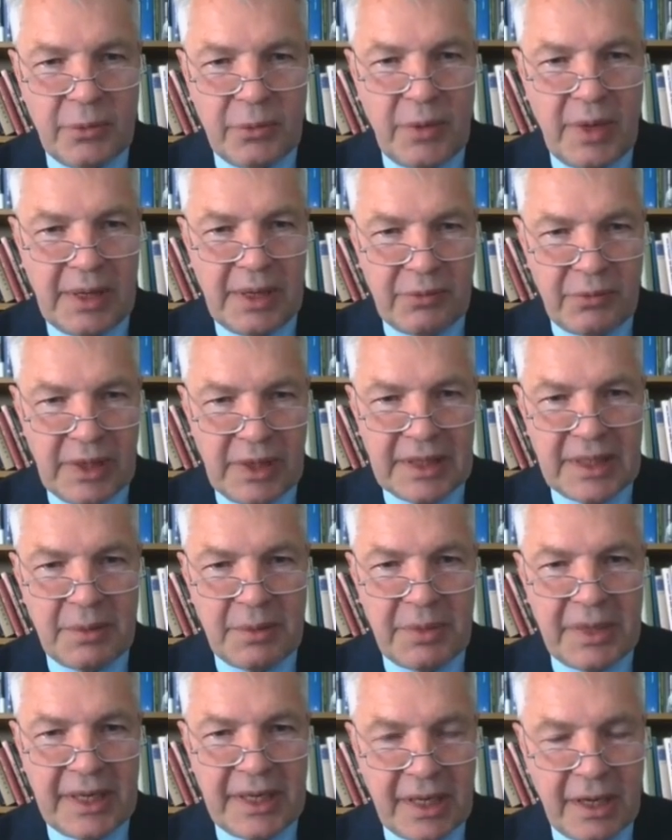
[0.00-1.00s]
well, will there
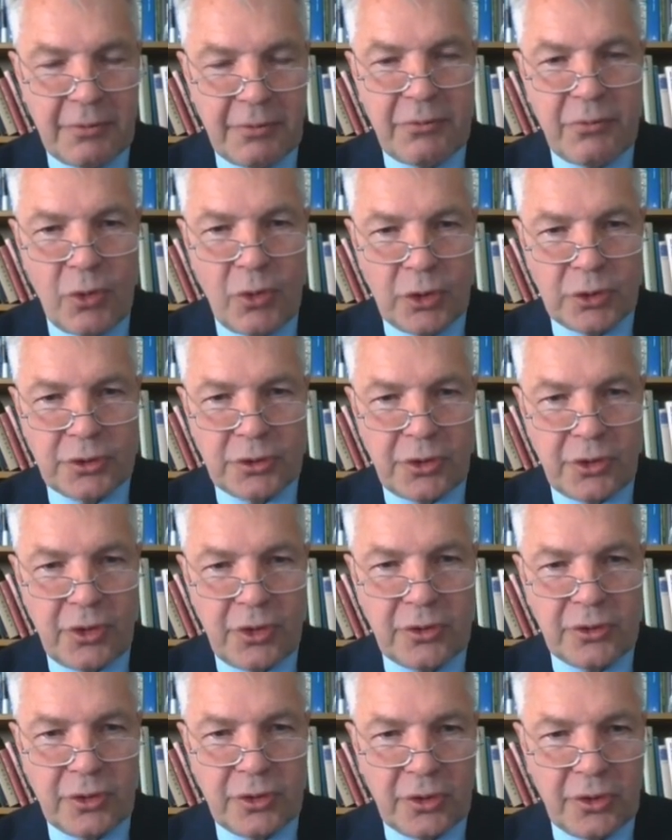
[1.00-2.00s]
be enough water
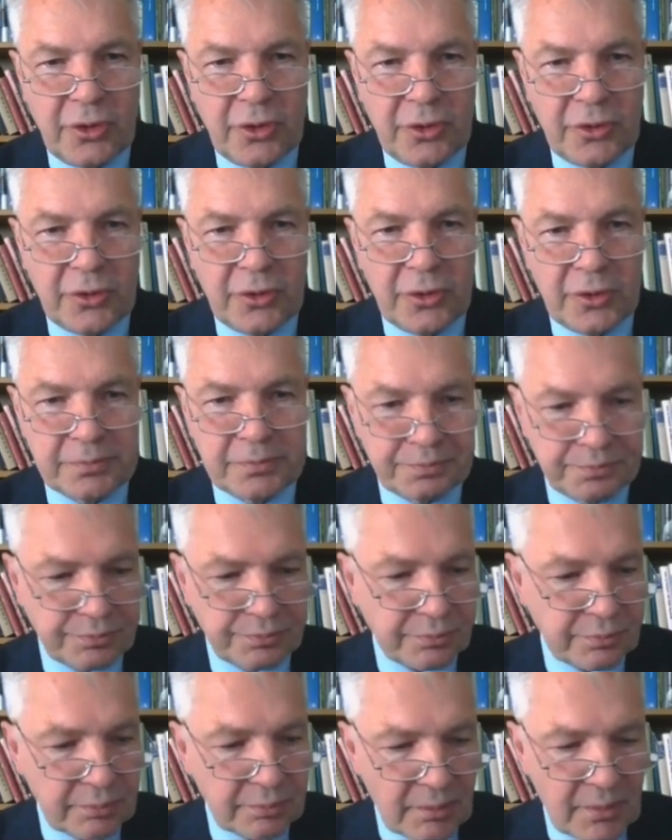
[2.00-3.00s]
on the
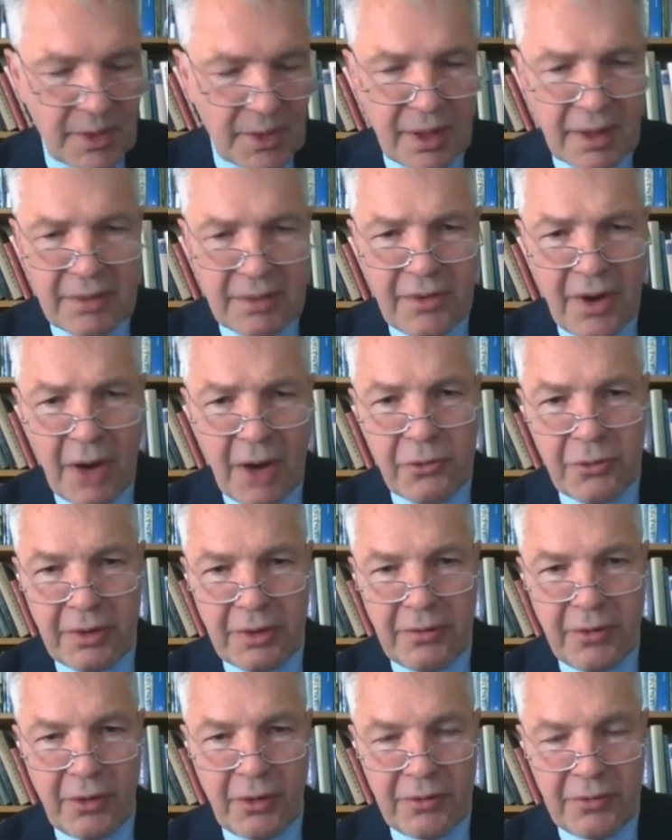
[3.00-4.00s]

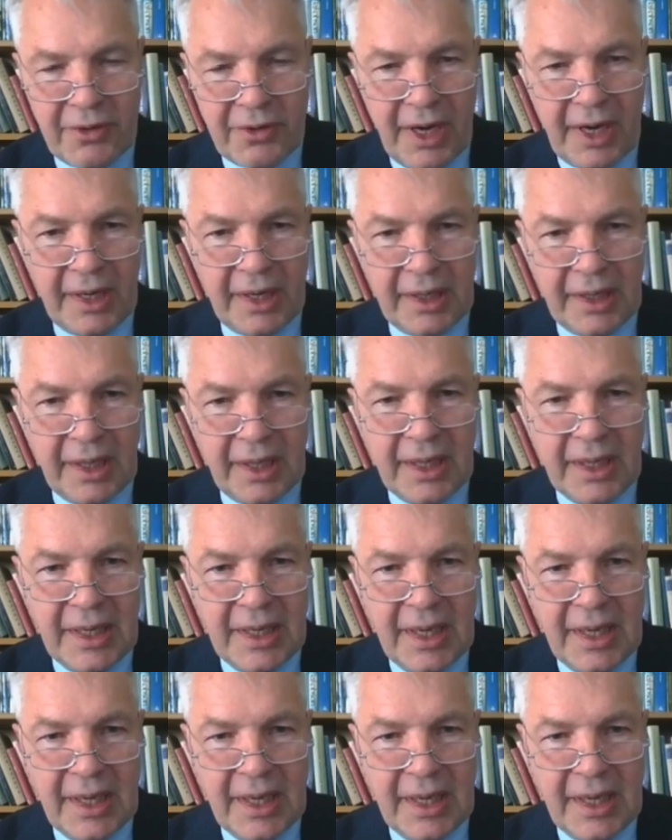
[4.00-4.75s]
downriver of Nile?